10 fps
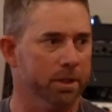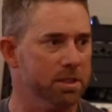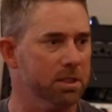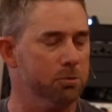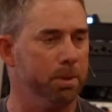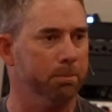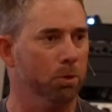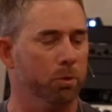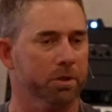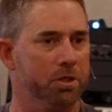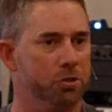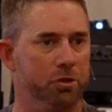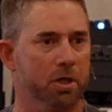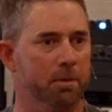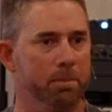It's his people where they
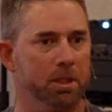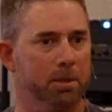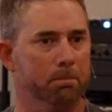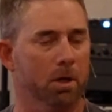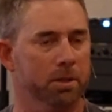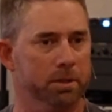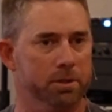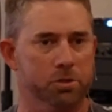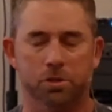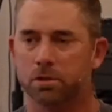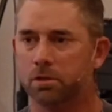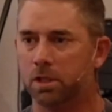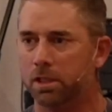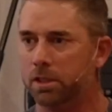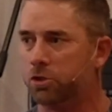should not be in bondage to
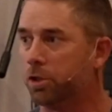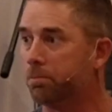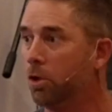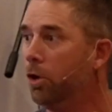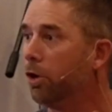Egypt,